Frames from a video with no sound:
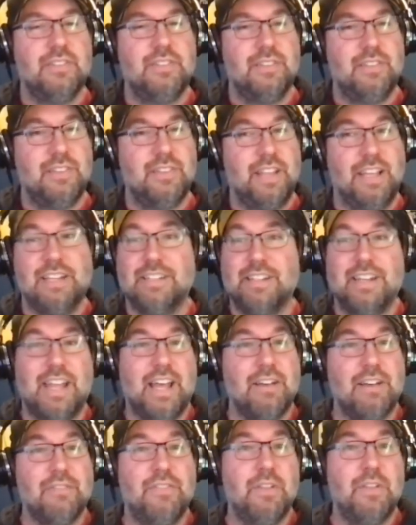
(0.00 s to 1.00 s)
they didn't
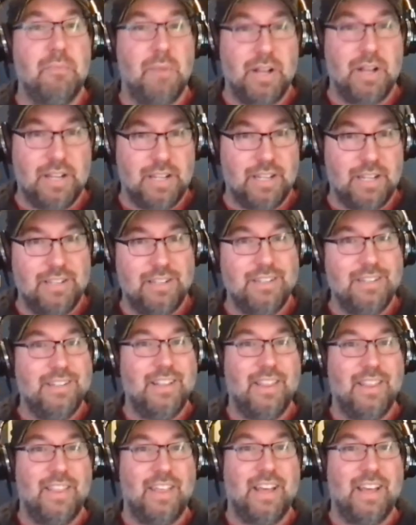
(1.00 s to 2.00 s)
have the money
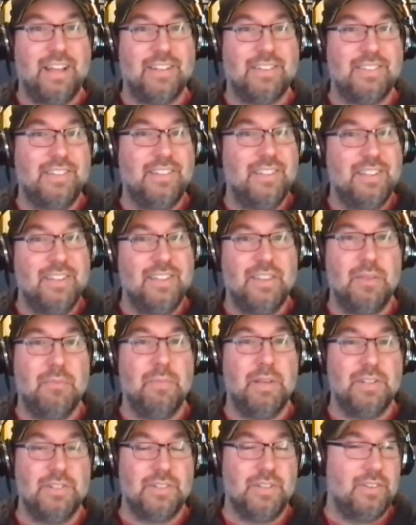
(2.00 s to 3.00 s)
that the
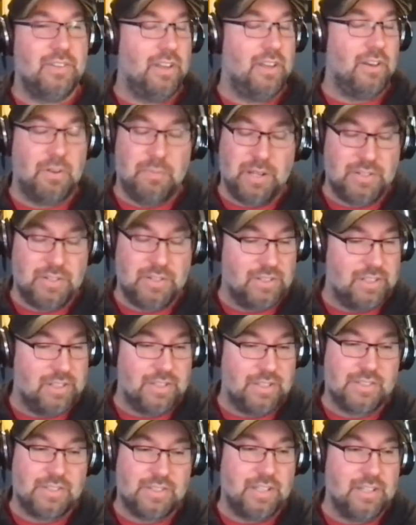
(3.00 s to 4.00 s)
major the other major leagues
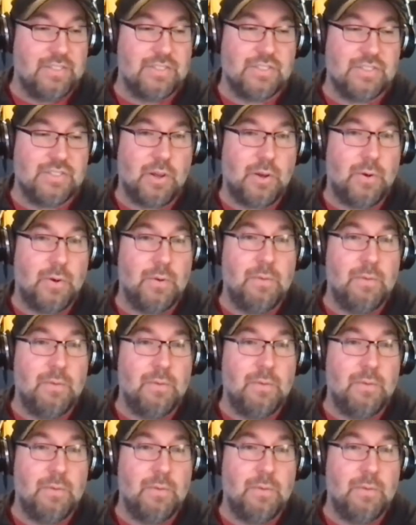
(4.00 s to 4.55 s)
did. So mm-hmm.